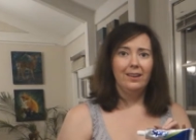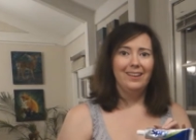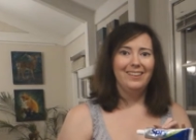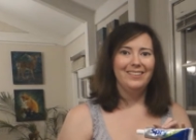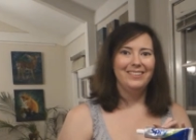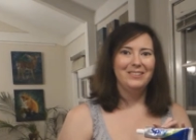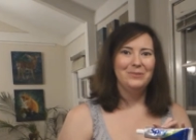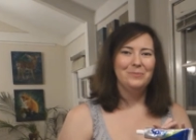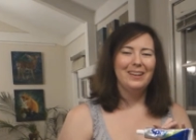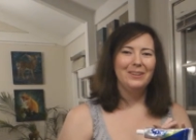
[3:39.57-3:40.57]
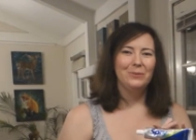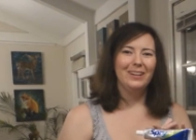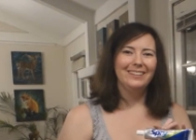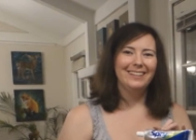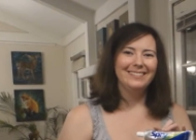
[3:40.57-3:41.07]
You might
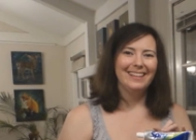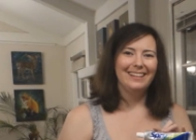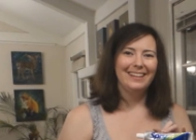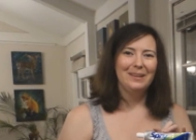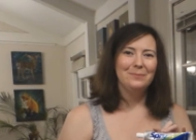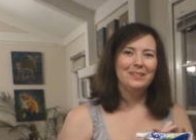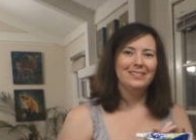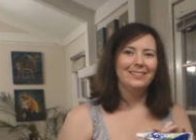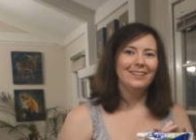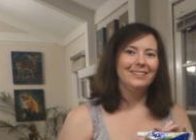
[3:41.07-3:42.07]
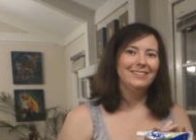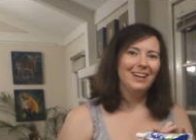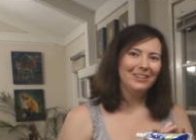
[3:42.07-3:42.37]
recognize that name because a lot of